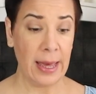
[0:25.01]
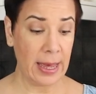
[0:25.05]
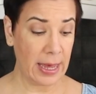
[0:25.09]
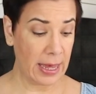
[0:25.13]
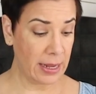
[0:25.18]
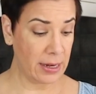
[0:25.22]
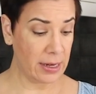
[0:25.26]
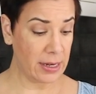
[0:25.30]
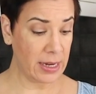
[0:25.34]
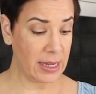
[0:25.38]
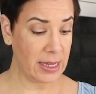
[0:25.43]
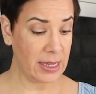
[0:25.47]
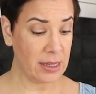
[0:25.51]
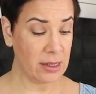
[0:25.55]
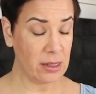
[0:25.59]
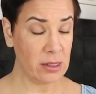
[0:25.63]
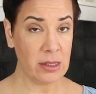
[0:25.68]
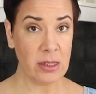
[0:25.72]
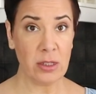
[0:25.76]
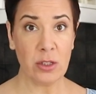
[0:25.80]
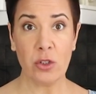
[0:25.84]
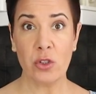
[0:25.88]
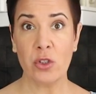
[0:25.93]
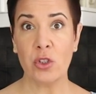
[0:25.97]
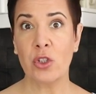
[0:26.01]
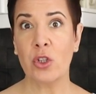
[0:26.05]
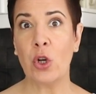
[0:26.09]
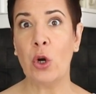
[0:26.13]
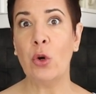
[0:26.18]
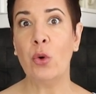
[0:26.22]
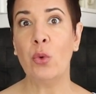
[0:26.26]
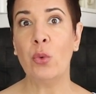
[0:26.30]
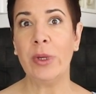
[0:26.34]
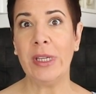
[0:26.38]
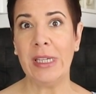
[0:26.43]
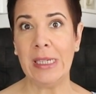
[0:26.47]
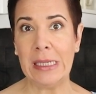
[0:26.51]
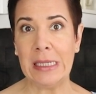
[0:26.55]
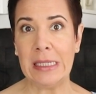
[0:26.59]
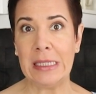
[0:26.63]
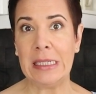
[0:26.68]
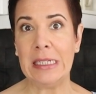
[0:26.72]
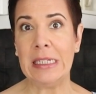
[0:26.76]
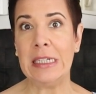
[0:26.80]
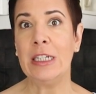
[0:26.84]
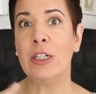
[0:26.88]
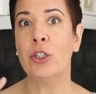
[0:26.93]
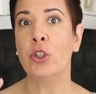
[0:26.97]
and is so
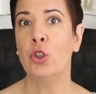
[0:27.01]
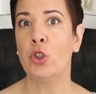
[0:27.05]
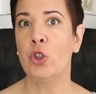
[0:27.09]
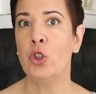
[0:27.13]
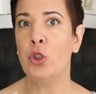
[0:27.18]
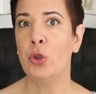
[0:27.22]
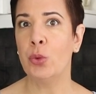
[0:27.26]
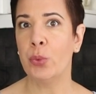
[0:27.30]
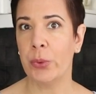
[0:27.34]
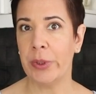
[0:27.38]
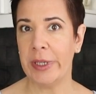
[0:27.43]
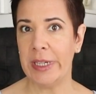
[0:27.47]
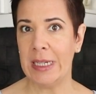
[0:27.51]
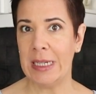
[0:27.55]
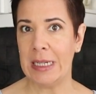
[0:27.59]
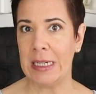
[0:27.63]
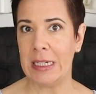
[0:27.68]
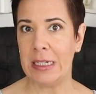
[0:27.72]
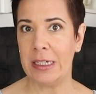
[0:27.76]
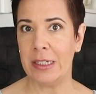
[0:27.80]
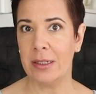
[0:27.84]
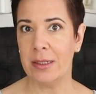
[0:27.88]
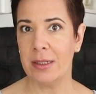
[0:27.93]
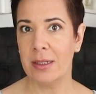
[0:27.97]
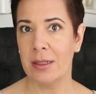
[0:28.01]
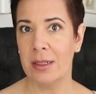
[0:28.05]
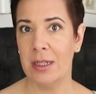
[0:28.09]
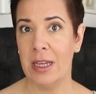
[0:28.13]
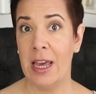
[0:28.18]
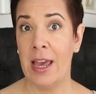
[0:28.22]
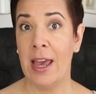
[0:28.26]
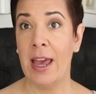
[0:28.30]
easy to reheat.